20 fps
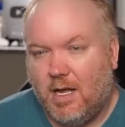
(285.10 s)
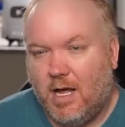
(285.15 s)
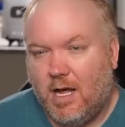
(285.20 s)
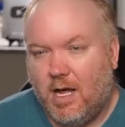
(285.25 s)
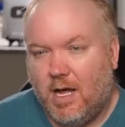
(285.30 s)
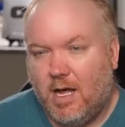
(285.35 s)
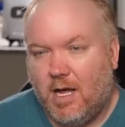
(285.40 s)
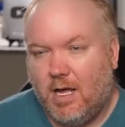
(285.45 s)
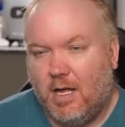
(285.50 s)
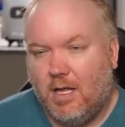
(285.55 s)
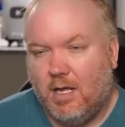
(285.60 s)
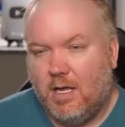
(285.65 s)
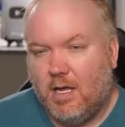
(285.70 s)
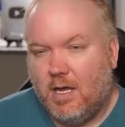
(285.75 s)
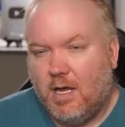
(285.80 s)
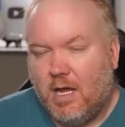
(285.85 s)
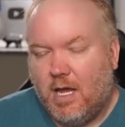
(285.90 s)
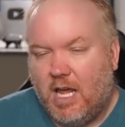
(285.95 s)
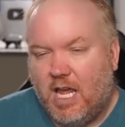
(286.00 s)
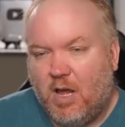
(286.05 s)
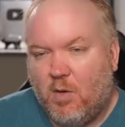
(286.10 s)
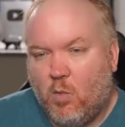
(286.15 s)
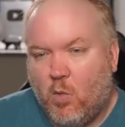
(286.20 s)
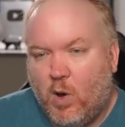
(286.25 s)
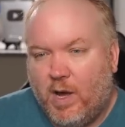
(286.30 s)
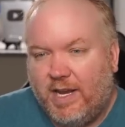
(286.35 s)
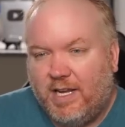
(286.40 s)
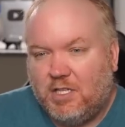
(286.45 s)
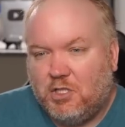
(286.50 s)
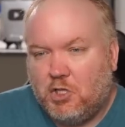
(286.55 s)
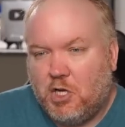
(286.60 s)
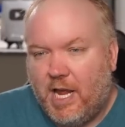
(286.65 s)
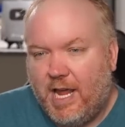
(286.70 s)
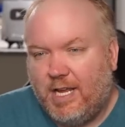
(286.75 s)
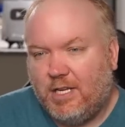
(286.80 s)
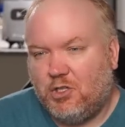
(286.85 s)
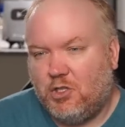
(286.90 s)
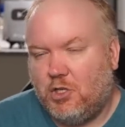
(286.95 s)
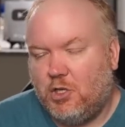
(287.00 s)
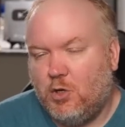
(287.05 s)
Uh huh. In one
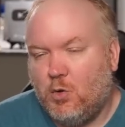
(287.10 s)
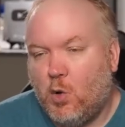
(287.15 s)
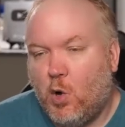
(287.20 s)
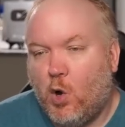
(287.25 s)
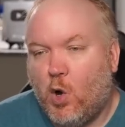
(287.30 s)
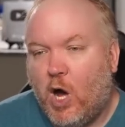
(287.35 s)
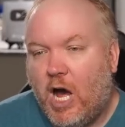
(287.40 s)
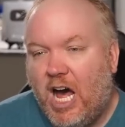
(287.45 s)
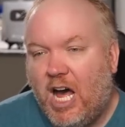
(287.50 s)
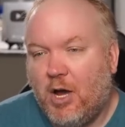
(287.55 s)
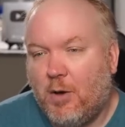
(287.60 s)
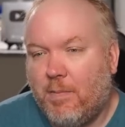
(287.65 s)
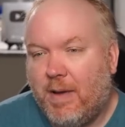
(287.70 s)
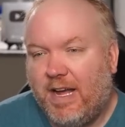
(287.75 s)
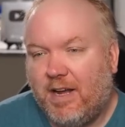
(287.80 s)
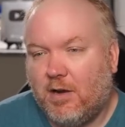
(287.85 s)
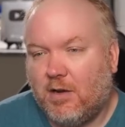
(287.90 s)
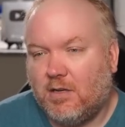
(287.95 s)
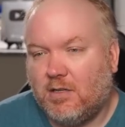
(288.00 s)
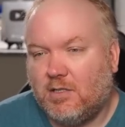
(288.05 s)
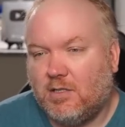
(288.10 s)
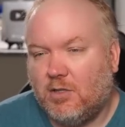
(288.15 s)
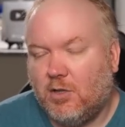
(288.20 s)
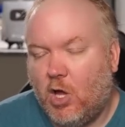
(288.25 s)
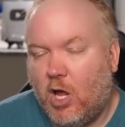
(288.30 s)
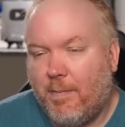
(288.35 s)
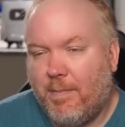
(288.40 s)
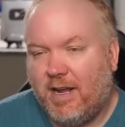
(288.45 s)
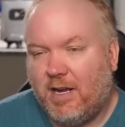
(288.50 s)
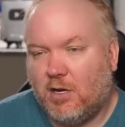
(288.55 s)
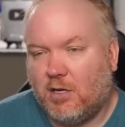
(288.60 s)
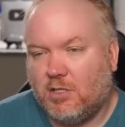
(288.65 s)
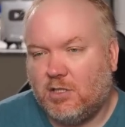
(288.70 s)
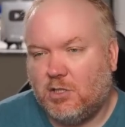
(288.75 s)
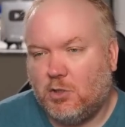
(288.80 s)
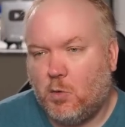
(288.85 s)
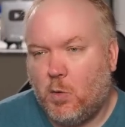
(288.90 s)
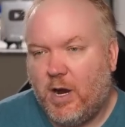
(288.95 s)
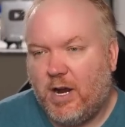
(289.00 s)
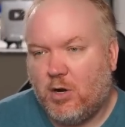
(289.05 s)
exchange, two Ohio makers,
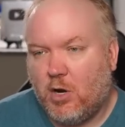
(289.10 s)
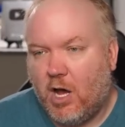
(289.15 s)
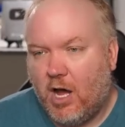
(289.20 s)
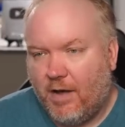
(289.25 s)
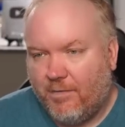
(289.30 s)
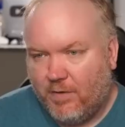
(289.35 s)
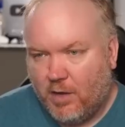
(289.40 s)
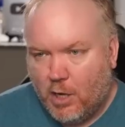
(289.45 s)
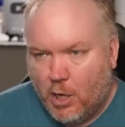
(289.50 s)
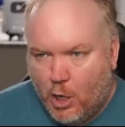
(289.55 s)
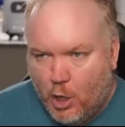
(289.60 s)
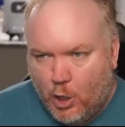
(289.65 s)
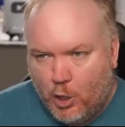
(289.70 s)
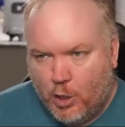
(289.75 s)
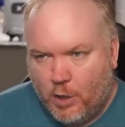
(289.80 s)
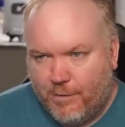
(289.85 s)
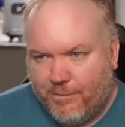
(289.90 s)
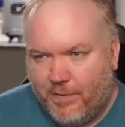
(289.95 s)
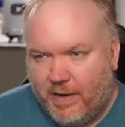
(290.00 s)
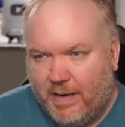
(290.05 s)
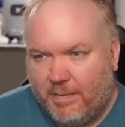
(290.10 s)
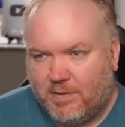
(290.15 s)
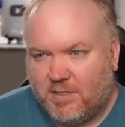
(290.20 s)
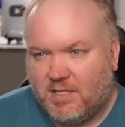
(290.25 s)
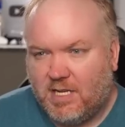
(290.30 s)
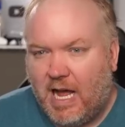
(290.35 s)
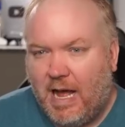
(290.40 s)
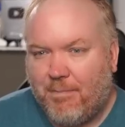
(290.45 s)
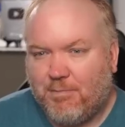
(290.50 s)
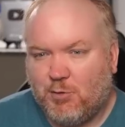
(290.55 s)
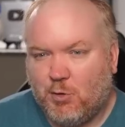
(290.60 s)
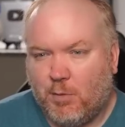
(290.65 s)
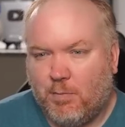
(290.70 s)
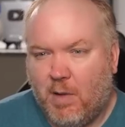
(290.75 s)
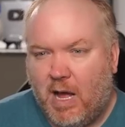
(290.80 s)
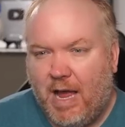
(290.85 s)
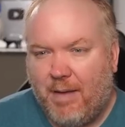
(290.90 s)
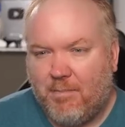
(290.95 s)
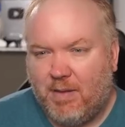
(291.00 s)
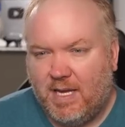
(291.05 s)
lawmakers squared off. Your freedom stops where
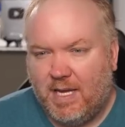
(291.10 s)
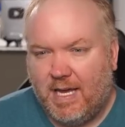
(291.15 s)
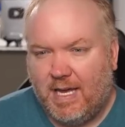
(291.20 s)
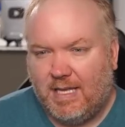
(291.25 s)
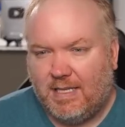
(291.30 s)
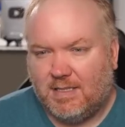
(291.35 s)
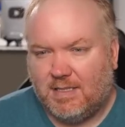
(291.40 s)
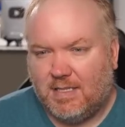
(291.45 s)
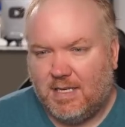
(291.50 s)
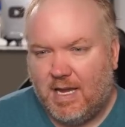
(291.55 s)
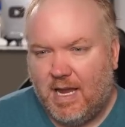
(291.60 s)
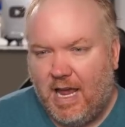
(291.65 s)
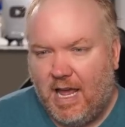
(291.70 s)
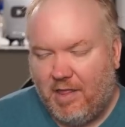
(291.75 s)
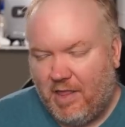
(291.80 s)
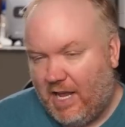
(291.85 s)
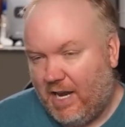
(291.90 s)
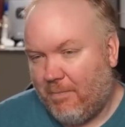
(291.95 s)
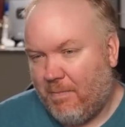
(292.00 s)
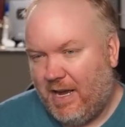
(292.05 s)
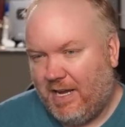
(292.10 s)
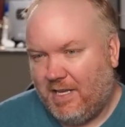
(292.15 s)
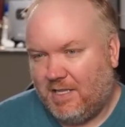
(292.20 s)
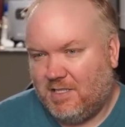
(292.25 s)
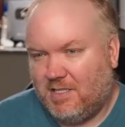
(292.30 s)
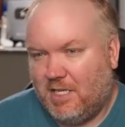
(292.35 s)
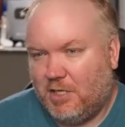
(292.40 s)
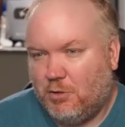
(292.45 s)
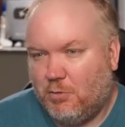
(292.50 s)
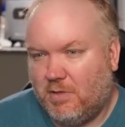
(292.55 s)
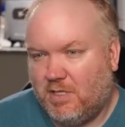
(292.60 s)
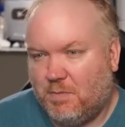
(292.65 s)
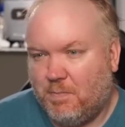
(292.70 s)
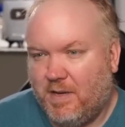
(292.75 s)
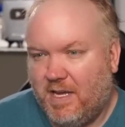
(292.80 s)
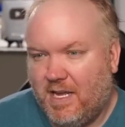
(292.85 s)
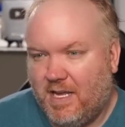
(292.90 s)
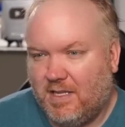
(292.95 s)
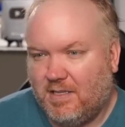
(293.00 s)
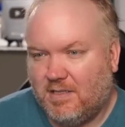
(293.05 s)
mine begins, and that of my constituents
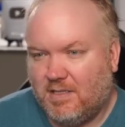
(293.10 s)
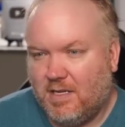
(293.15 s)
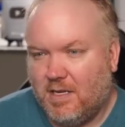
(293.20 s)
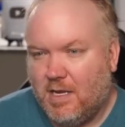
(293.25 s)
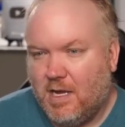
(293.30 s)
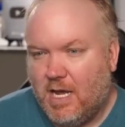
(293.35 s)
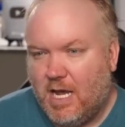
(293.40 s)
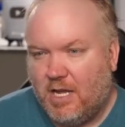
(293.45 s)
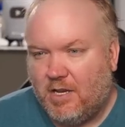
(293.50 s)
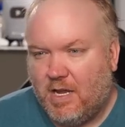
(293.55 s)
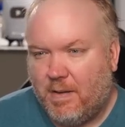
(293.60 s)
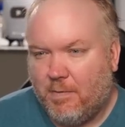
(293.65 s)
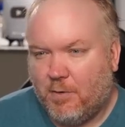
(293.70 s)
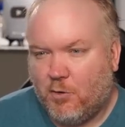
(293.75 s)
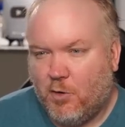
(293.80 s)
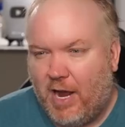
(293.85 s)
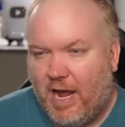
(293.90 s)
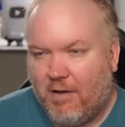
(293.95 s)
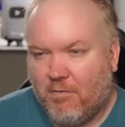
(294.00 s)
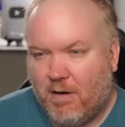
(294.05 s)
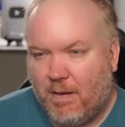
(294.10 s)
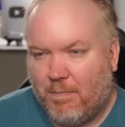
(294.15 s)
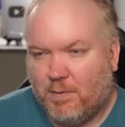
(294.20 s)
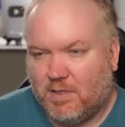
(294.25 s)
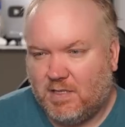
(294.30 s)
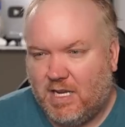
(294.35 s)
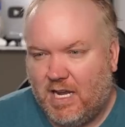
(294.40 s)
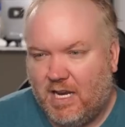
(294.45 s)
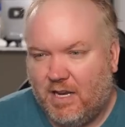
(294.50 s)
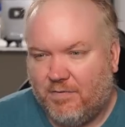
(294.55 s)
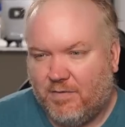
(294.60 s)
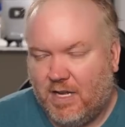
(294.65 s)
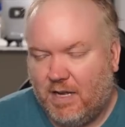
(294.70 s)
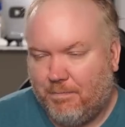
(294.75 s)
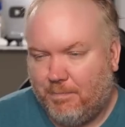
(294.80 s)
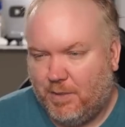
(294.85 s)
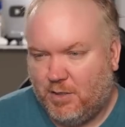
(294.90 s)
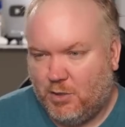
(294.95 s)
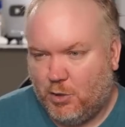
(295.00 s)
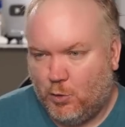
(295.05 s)
begins, Democrat Representative
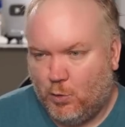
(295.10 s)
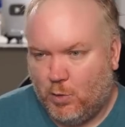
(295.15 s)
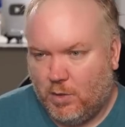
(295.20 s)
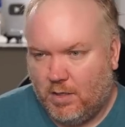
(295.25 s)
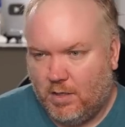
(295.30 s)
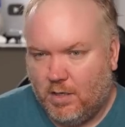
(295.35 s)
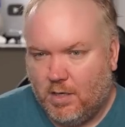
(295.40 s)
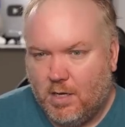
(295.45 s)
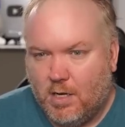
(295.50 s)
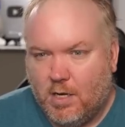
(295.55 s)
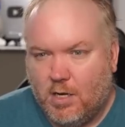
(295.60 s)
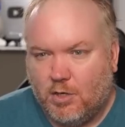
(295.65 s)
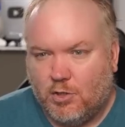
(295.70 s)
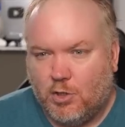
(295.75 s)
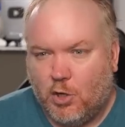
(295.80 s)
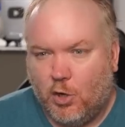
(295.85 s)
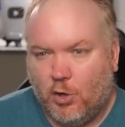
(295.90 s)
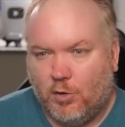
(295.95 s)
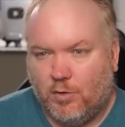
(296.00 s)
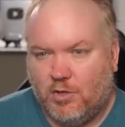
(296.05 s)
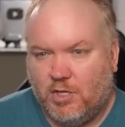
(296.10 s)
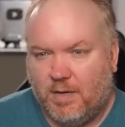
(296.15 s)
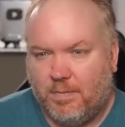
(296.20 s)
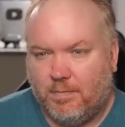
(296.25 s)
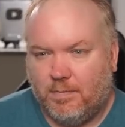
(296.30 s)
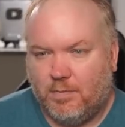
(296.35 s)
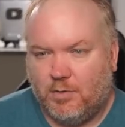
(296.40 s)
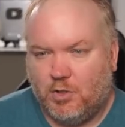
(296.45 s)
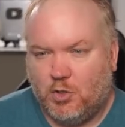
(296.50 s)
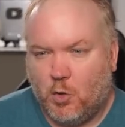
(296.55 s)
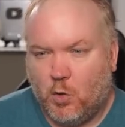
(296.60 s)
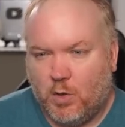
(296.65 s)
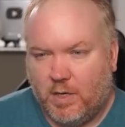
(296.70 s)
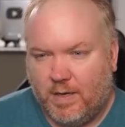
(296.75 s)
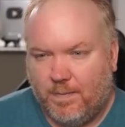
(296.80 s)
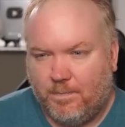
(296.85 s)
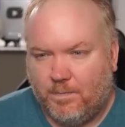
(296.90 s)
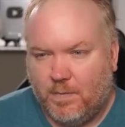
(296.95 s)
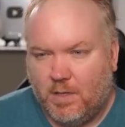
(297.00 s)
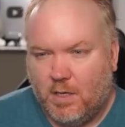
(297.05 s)
Kaptur told Jim
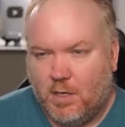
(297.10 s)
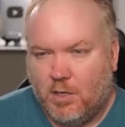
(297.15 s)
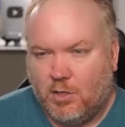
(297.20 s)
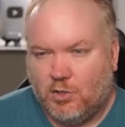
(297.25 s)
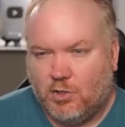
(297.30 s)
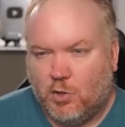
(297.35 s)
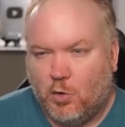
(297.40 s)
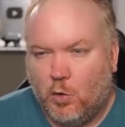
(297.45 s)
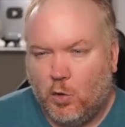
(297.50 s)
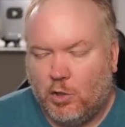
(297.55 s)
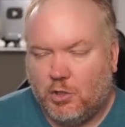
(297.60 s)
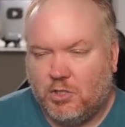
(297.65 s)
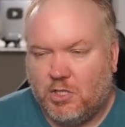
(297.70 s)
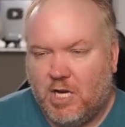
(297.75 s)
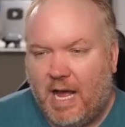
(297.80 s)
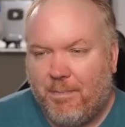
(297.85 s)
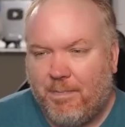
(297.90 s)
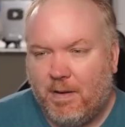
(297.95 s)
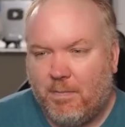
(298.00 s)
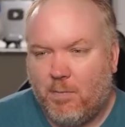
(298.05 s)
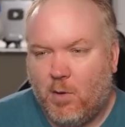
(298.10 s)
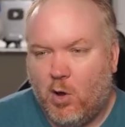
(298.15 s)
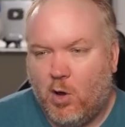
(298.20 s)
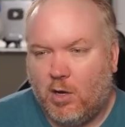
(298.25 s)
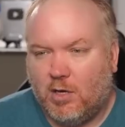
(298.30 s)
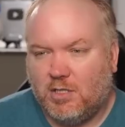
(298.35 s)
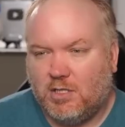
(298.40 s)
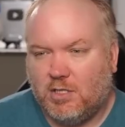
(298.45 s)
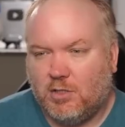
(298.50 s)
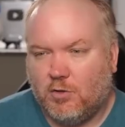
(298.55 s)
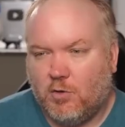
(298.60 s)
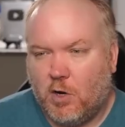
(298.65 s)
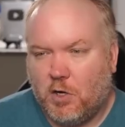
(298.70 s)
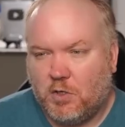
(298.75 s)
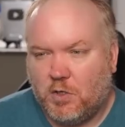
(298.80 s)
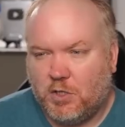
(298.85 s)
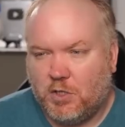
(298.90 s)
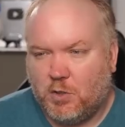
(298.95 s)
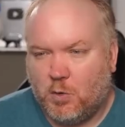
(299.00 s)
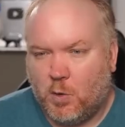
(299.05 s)
Jordan. Schools, shopping malls,
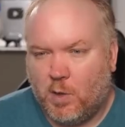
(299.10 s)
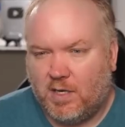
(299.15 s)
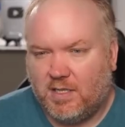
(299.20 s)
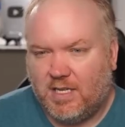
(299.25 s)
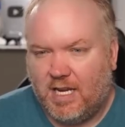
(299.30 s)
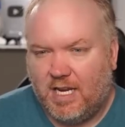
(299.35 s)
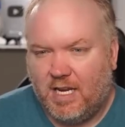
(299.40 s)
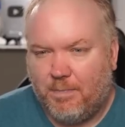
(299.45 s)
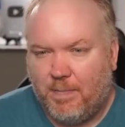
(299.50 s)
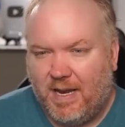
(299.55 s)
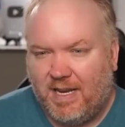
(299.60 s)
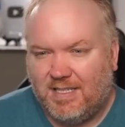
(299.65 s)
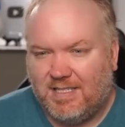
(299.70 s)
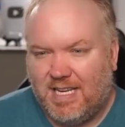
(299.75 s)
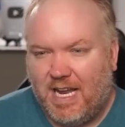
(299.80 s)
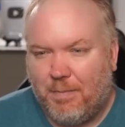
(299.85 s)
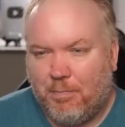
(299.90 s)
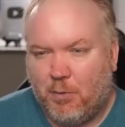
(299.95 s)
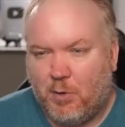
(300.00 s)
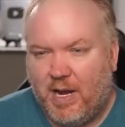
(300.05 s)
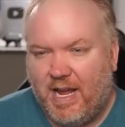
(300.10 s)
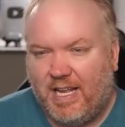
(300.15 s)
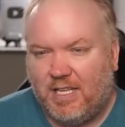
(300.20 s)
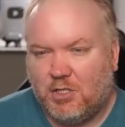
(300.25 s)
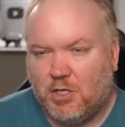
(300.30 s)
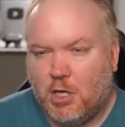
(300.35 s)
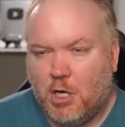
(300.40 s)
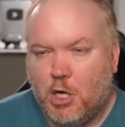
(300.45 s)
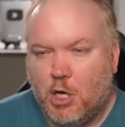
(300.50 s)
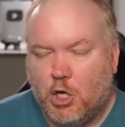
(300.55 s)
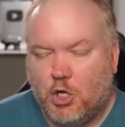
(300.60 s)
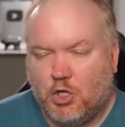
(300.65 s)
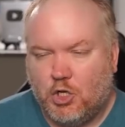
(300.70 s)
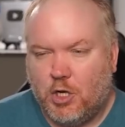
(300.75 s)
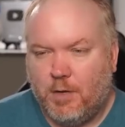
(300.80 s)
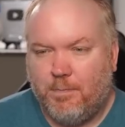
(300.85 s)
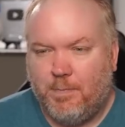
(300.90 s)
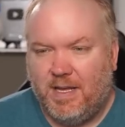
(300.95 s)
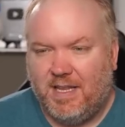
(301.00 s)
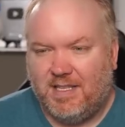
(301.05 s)
grocery stores, Independence Day parades
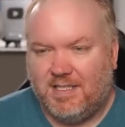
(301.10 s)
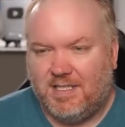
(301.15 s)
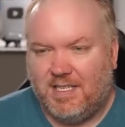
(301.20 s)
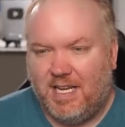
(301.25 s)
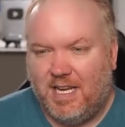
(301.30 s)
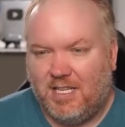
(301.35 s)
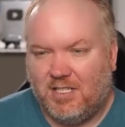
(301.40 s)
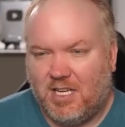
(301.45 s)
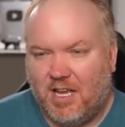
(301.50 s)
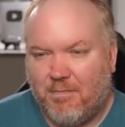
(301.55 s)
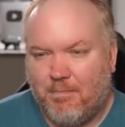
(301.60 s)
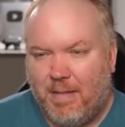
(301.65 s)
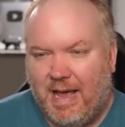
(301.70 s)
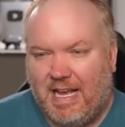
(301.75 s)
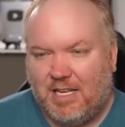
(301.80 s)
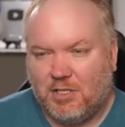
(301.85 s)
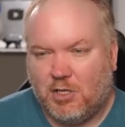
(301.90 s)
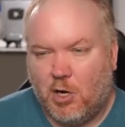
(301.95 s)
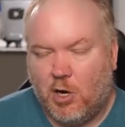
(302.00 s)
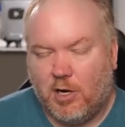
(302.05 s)
shouldn't be the scenes of mass